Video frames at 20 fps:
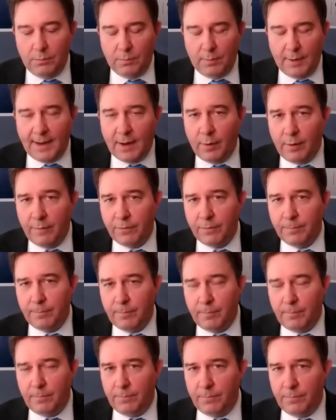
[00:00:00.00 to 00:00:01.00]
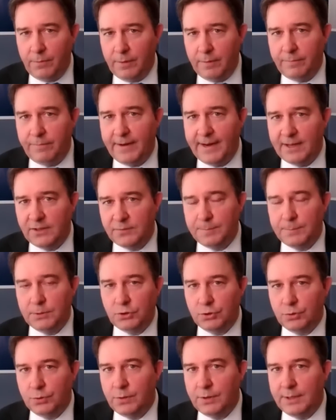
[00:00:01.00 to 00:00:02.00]
However, the vast
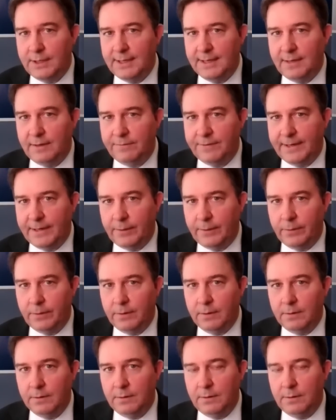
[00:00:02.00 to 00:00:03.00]
majority of our